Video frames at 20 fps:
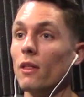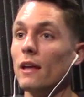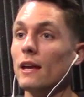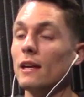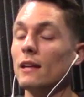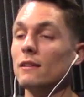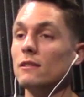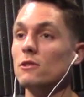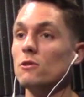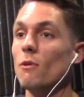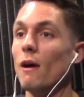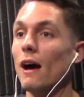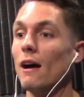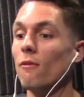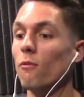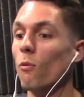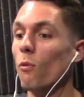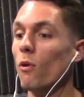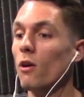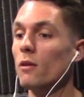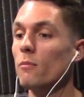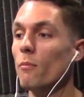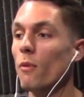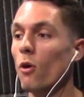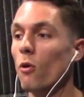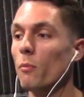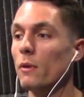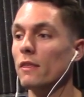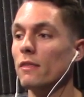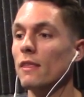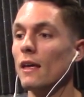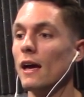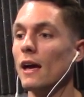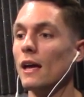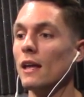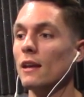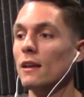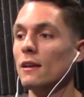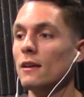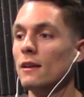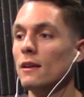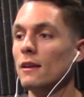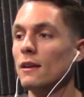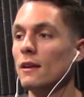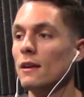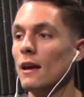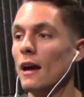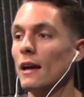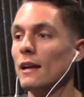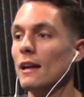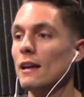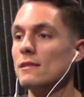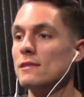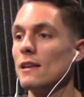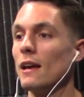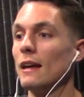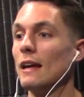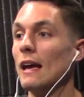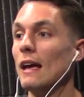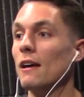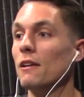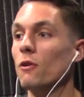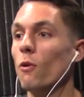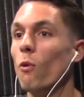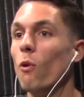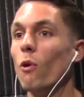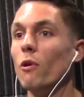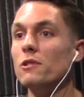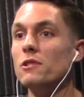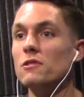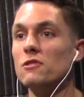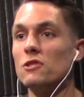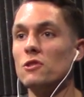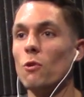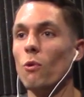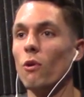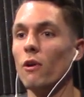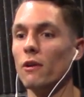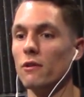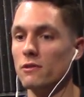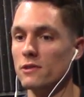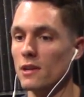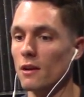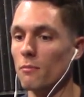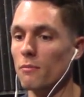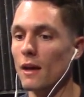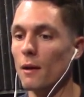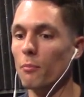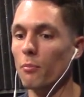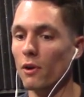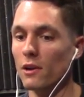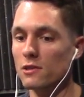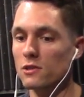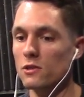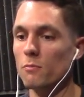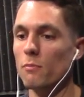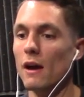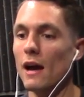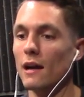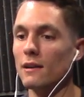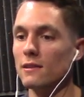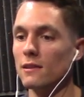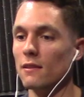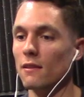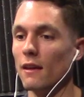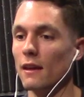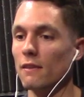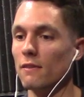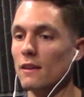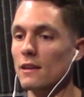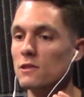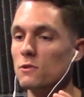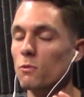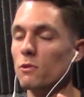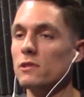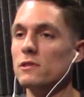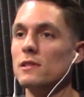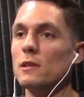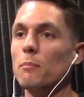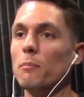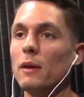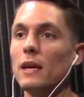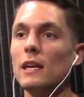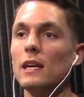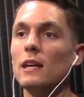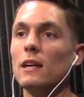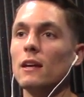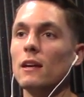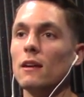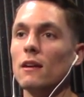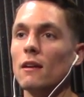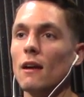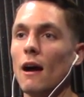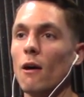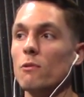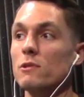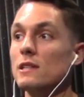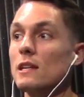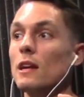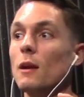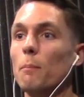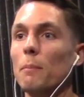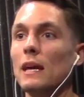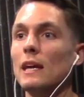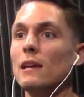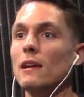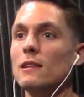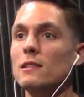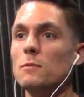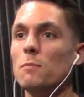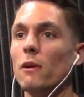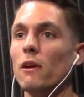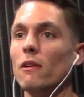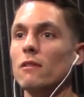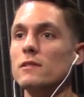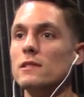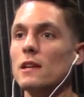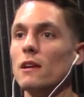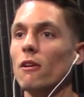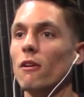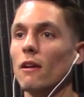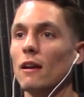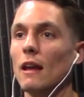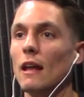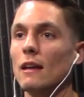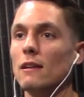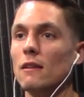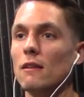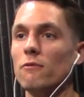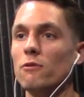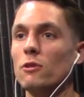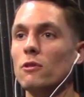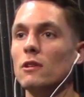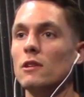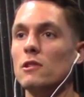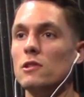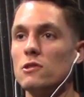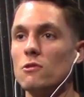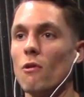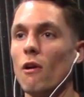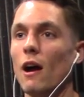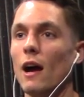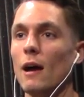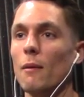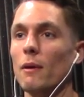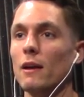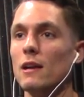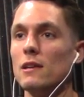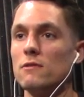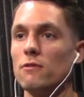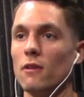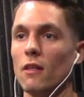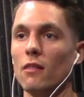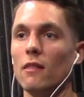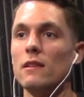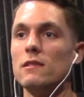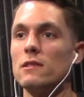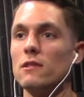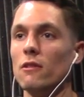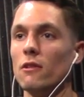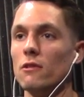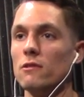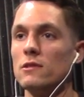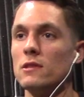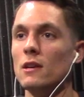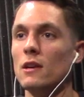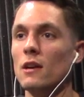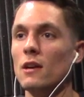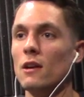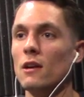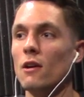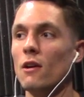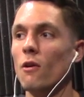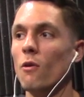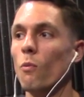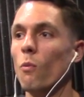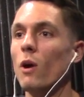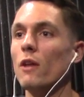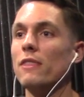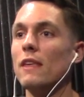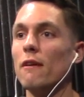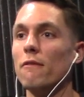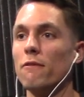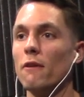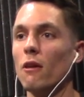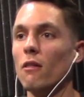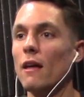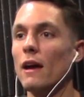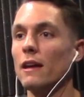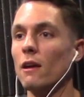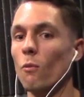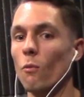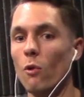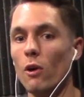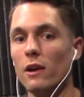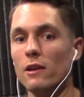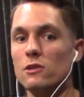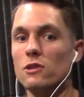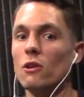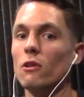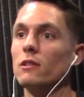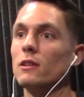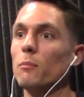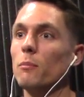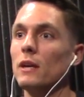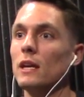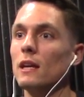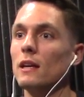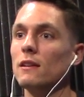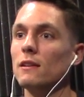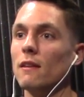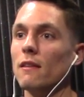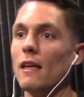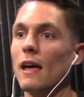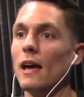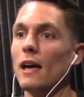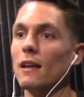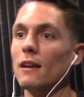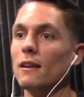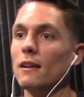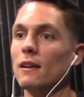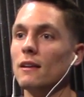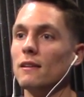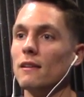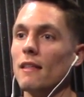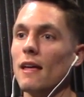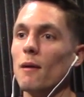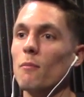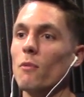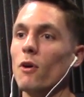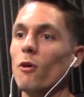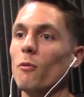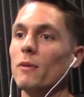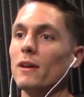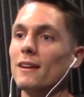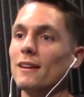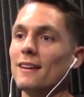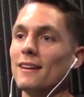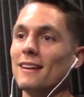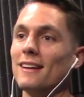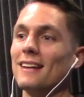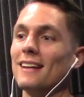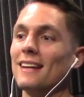and do you have one moment that I guess like an origin story or something that brings you back to like this was the peak. I was in a peak experience here, and if you could describe, I guess for the listeners, what that felt like and what it took to be into that into that moment. Got